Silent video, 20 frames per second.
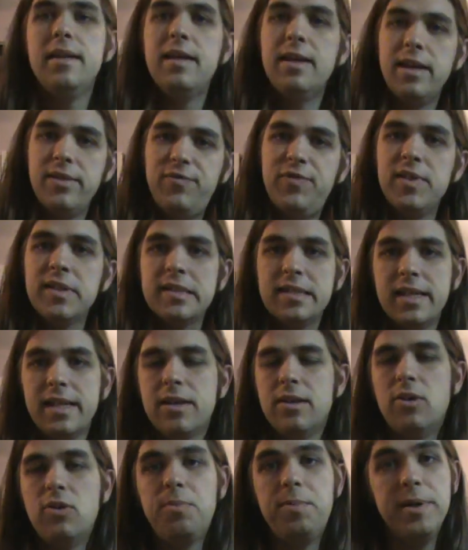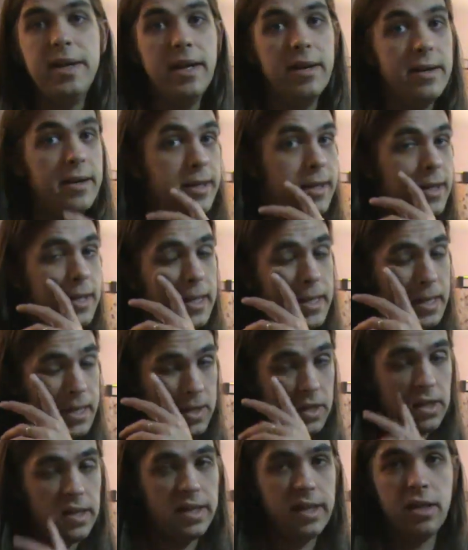it feels like an open area, like
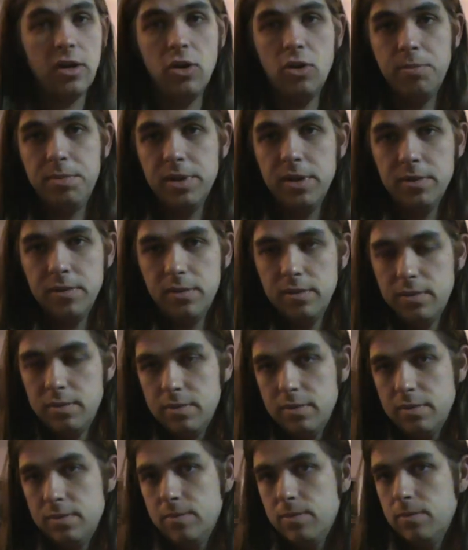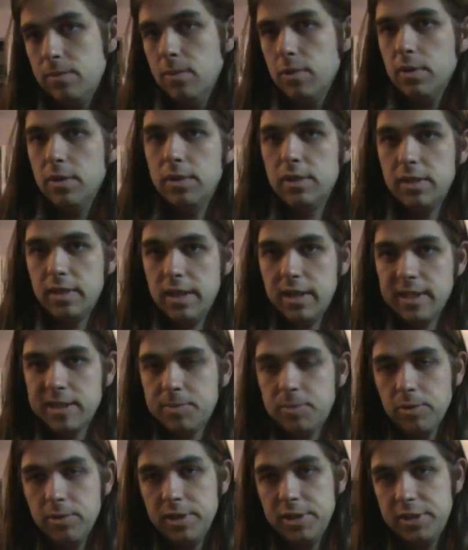an open world
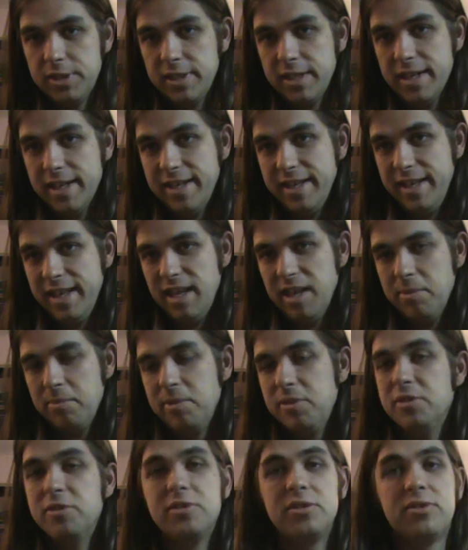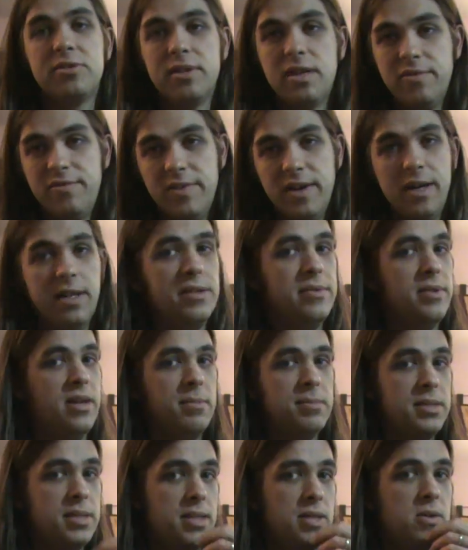exploration kind of game, and you're just trying to find all the
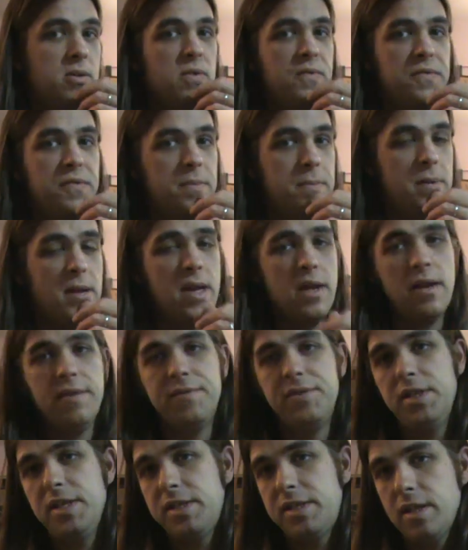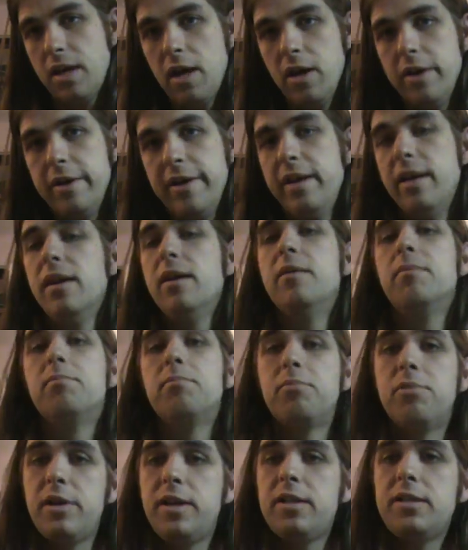ramps and go over them. For the Atari,
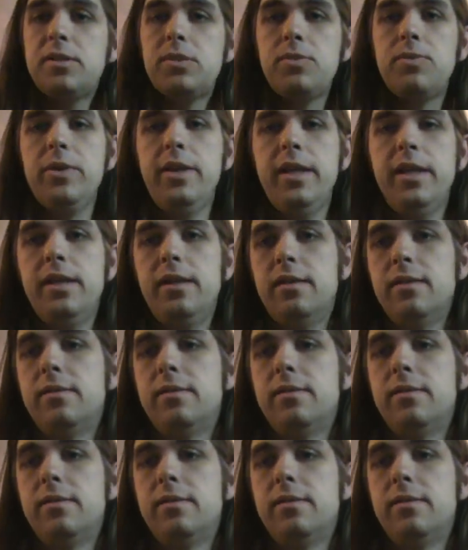pretty sweet.